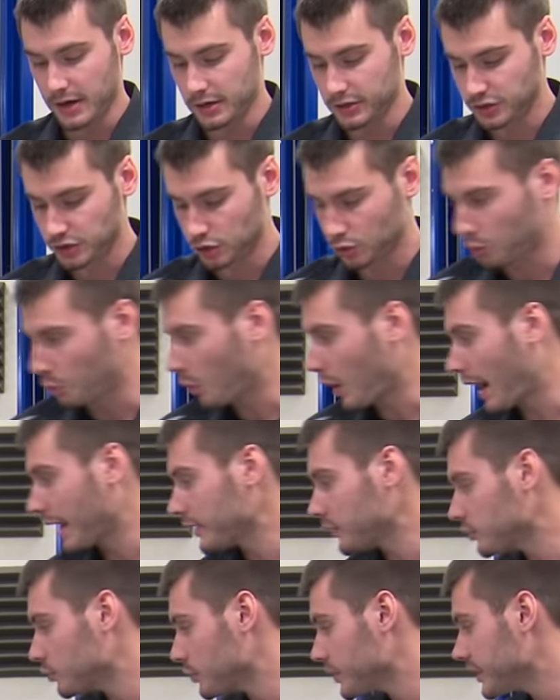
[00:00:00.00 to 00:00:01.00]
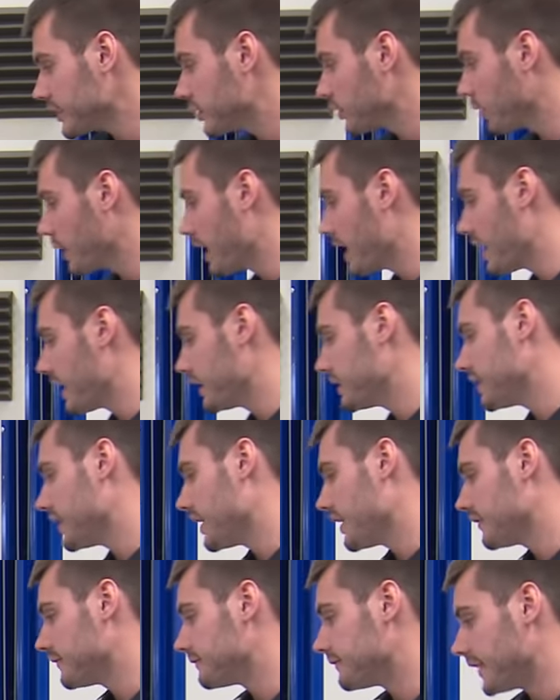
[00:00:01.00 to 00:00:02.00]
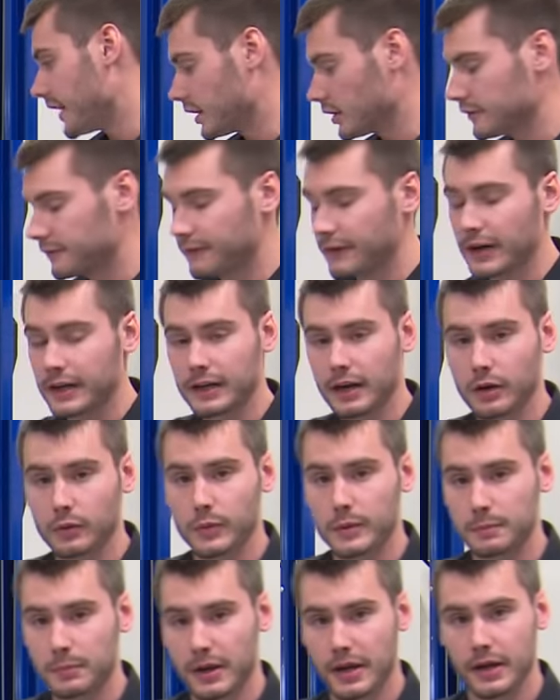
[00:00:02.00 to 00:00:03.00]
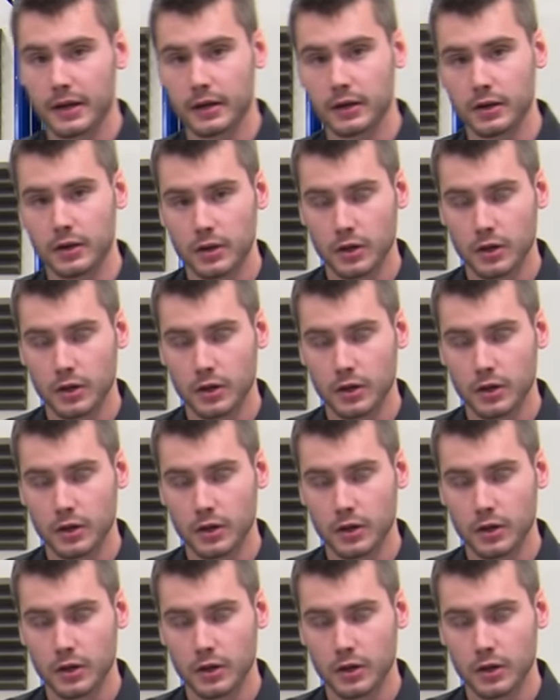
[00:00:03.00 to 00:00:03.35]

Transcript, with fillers: so why don't we go ahead and verify our repair